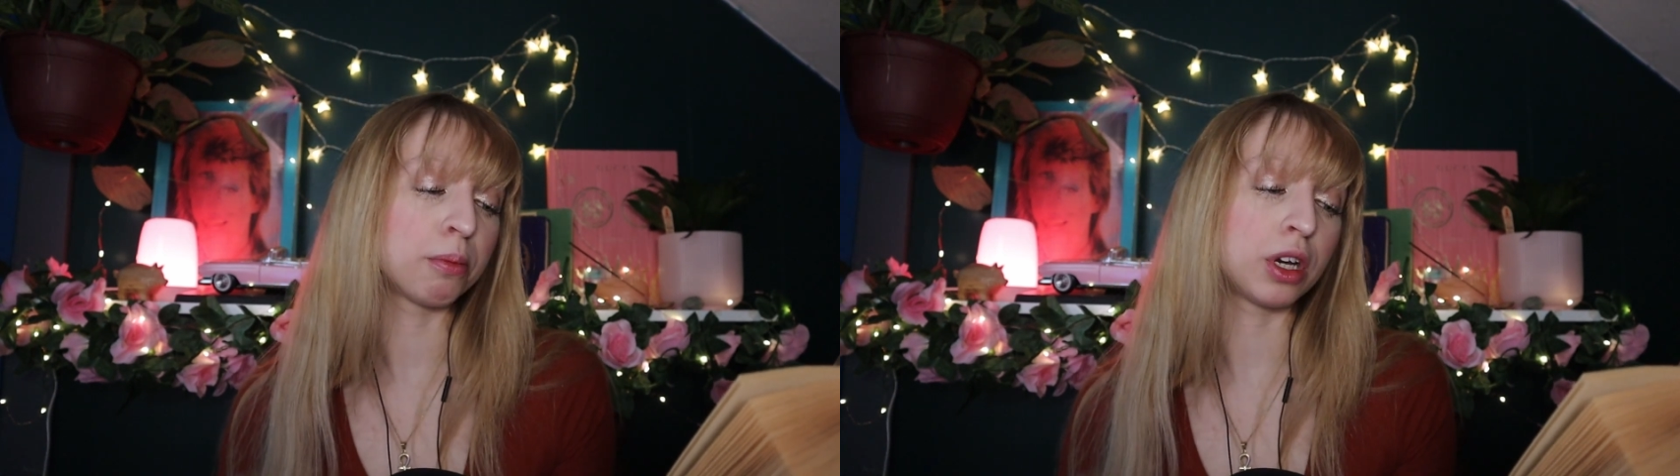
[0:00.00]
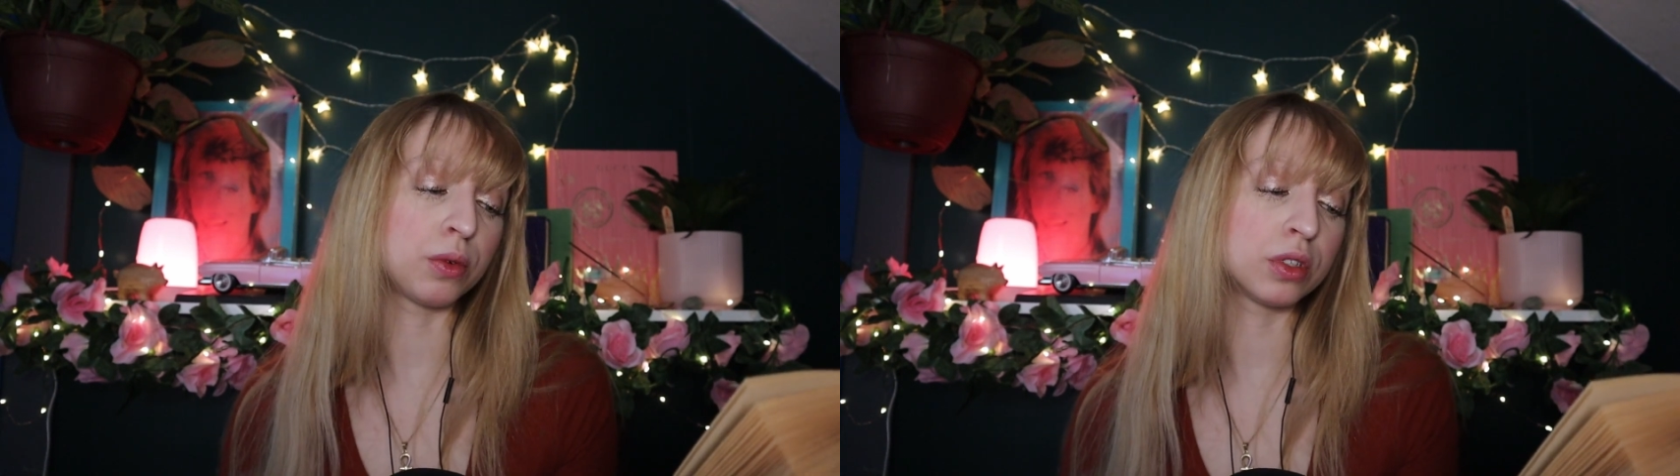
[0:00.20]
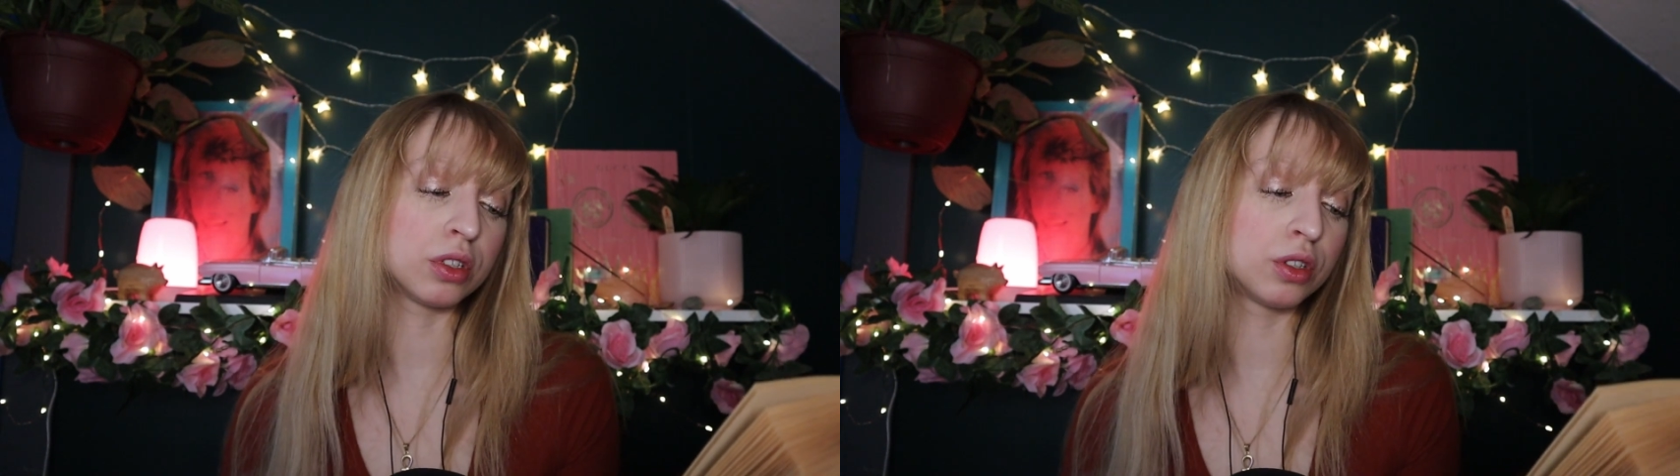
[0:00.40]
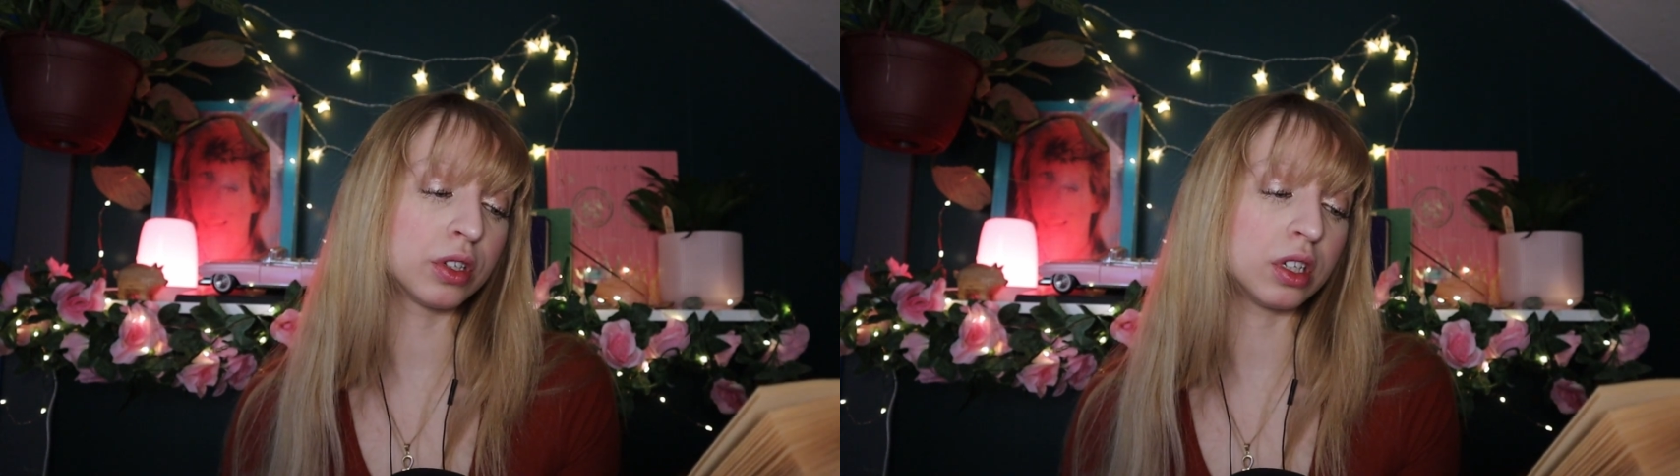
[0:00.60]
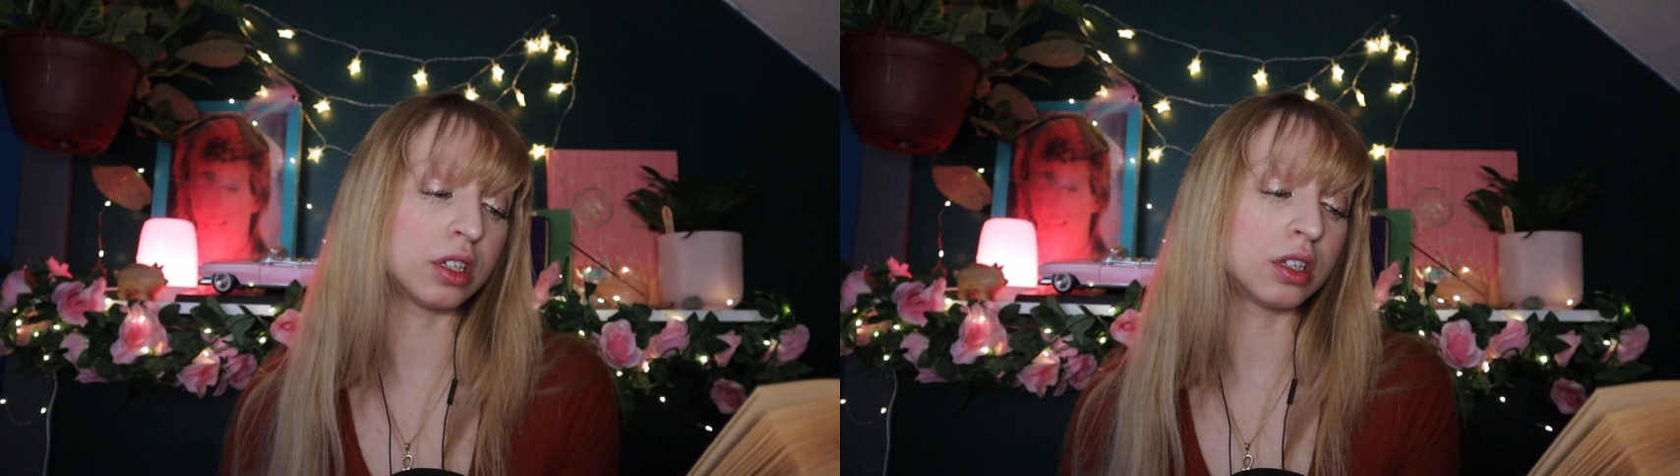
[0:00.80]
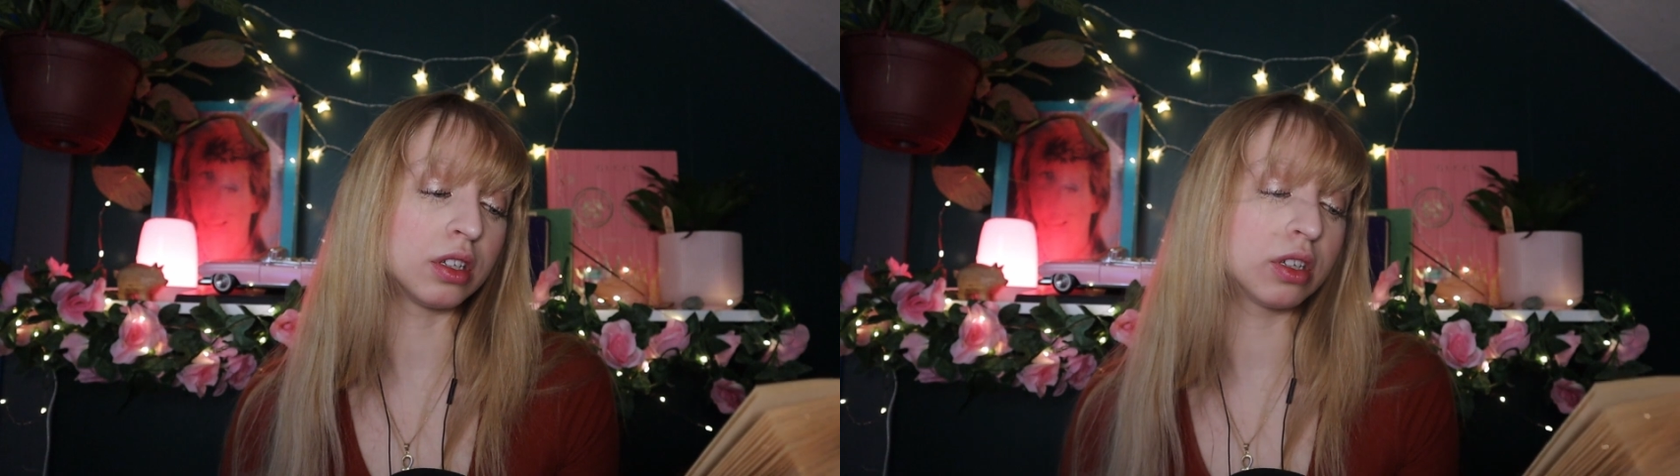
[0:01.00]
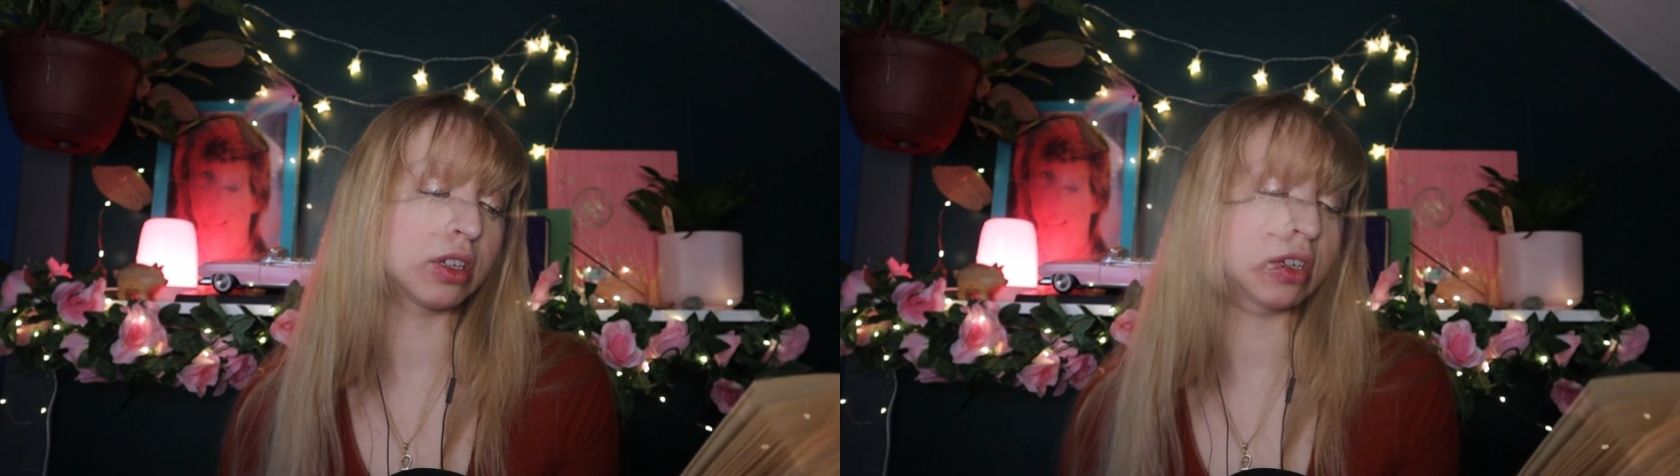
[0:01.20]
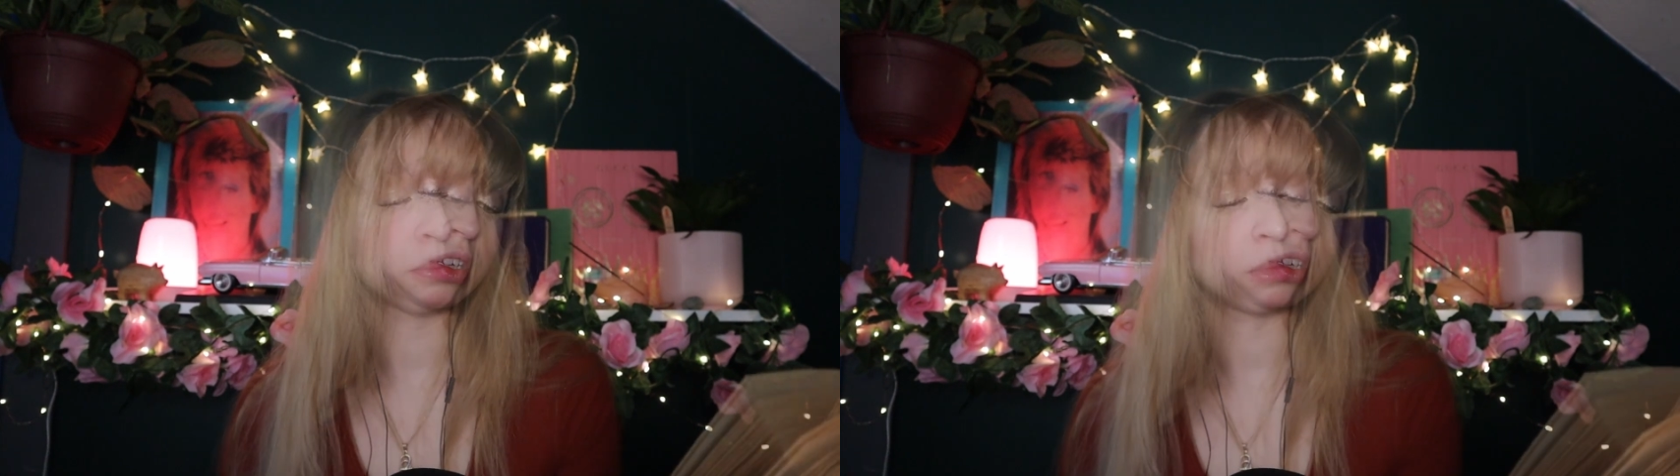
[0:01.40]
But it was agreed,
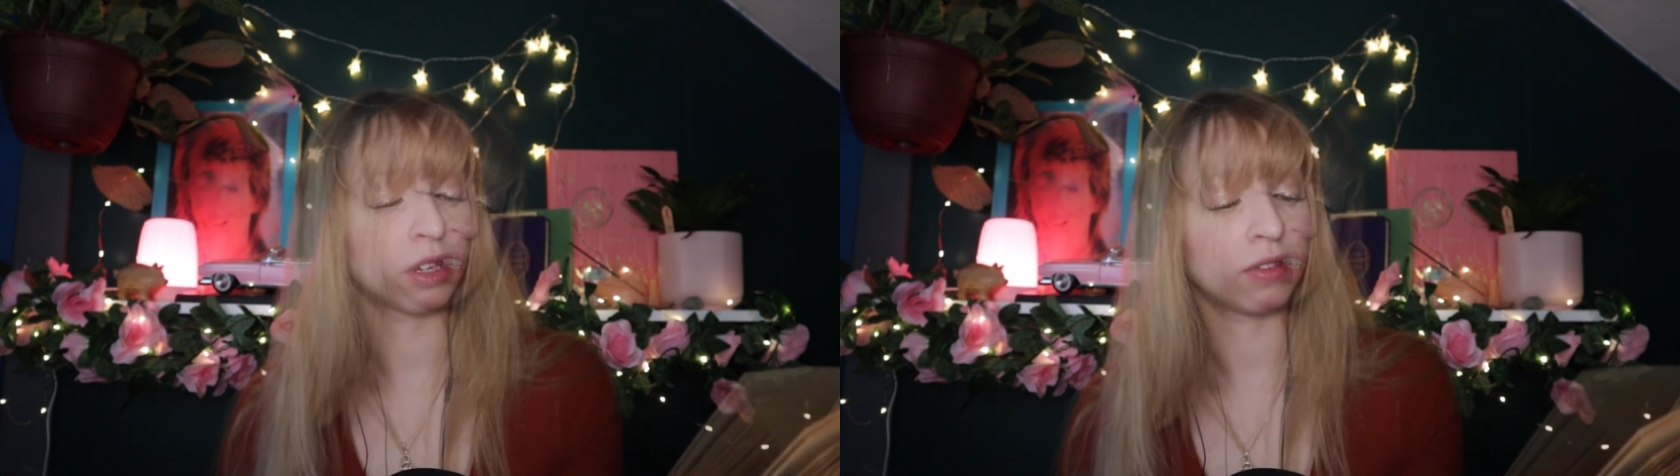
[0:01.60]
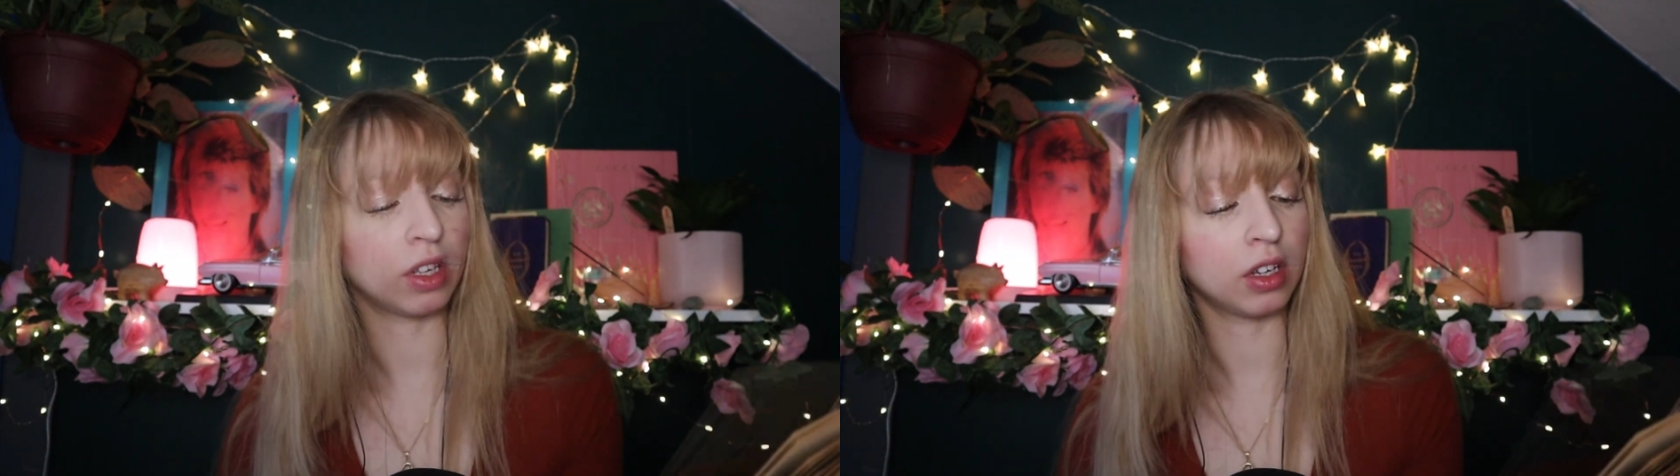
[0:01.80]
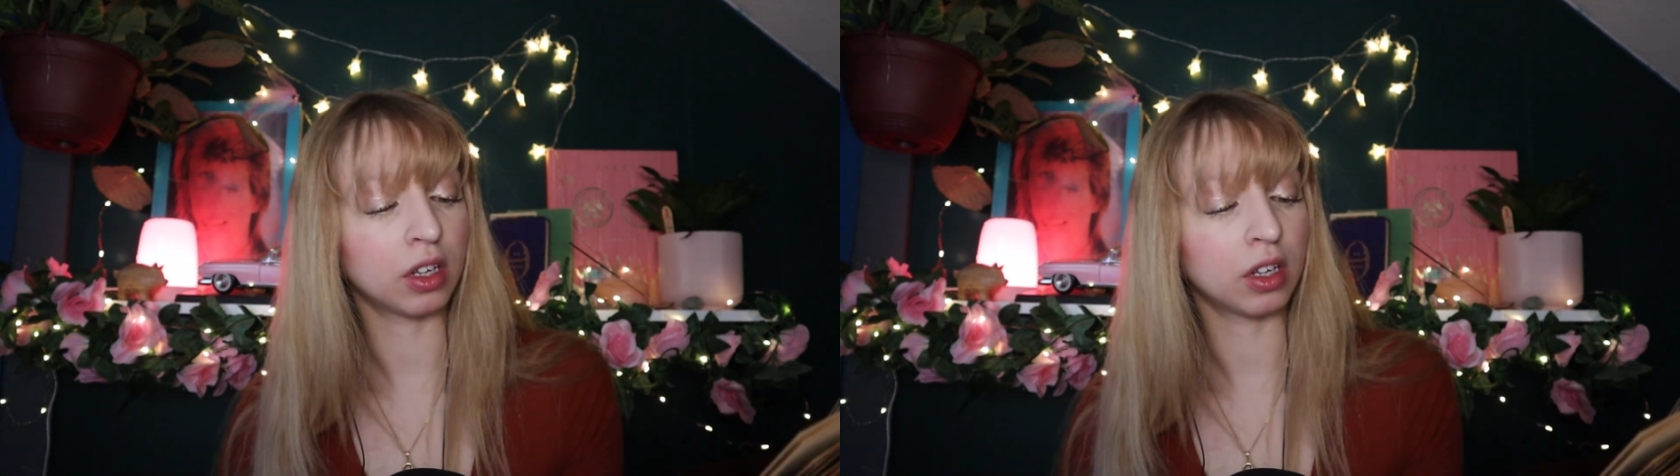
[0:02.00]
but if he